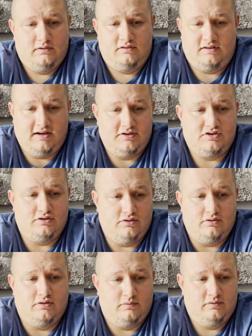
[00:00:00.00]
teach
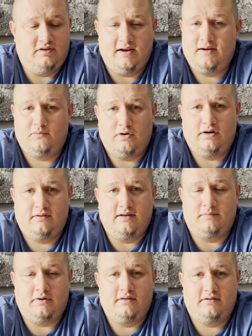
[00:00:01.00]
you damn well
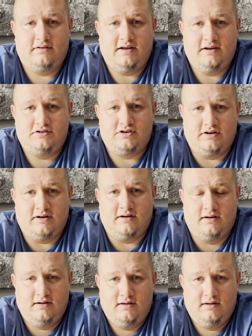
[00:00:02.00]
that Mother Nature